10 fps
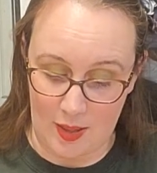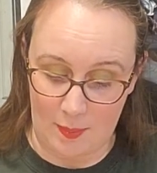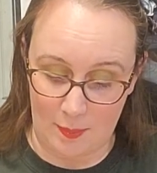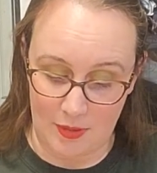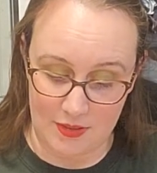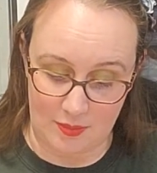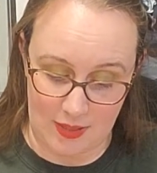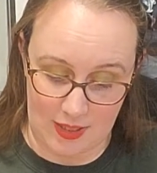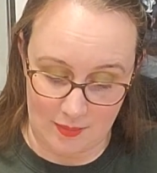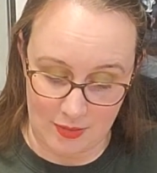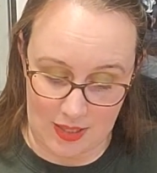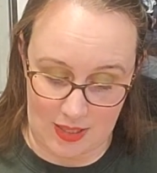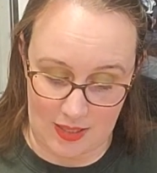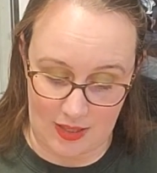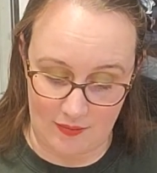But sometimes
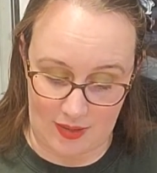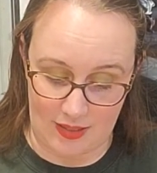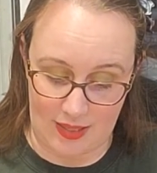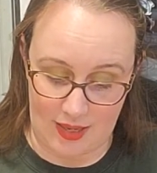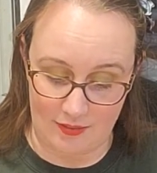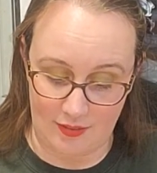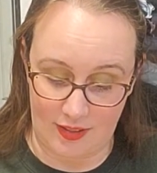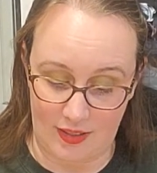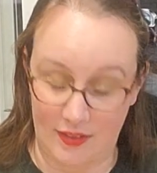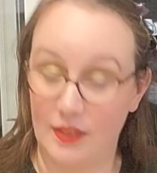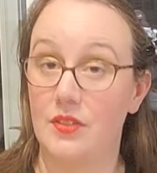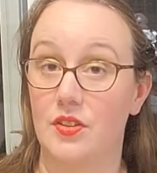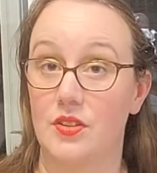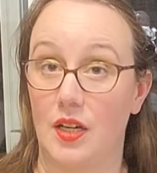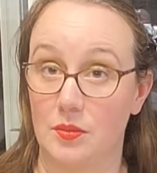if I have handy
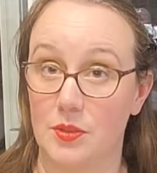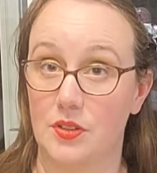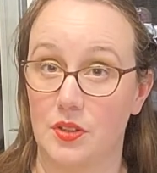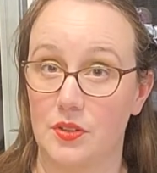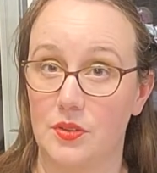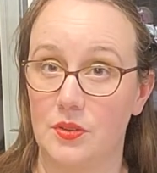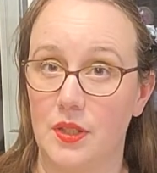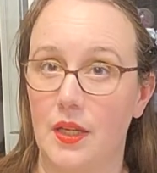just Elmer's glue,